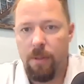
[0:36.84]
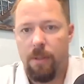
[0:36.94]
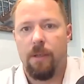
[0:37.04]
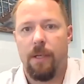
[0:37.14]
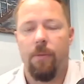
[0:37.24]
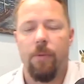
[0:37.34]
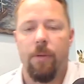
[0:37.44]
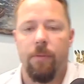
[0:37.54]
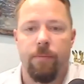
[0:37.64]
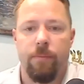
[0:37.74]
Okay,
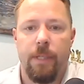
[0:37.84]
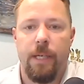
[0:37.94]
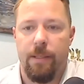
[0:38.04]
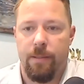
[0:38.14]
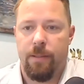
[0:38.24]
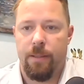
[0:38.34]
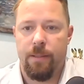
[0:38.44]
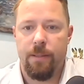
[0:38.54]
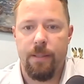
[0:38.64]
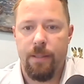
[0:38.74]
well, you guys
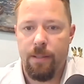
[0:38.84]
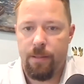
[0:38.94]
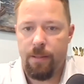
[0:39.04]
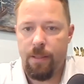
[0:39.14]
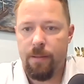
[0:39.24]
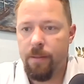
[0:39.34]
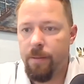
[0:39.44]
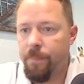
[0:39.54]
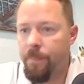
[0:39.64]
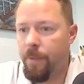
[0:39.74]
can see this,
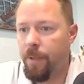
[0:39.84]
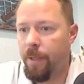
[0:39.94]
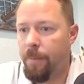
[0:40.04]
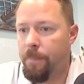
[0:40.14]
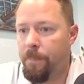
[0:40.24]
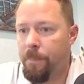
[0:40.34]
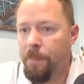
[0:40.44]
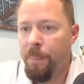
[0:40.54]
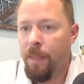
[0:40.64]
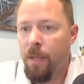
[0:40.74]
yes? Okay.
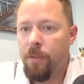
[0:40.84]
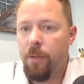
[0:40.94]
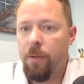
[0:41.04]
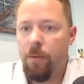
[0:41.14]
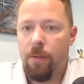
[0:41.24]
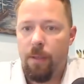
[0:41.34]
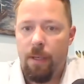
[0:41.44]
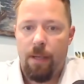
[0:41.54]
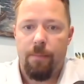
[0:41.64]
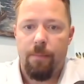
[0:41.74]
So,
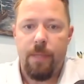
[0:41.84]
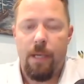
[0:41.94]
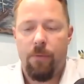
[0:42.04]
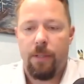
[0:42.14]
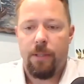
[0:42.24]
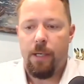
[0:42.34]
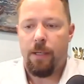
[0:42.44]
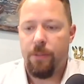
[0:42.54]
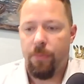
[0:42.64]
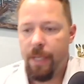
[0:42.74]
yeah, I want to
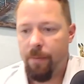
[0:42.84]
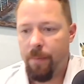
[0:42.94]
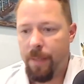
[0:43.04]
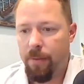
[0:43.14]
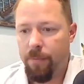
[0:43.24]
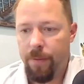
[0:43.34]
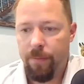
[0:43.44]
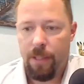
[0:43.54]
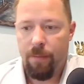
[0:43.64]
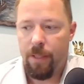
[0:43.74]
talk. So we have about
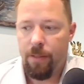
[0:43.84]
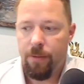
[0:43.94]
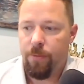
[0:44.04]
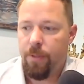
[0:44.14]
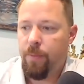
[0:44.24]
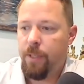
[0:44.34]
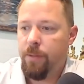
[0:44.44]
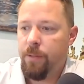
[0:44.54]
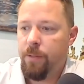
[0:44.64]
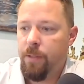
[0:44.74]
15 minutes or 12
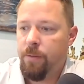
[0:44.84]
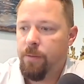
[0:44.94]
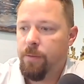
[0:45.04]
minutes or so.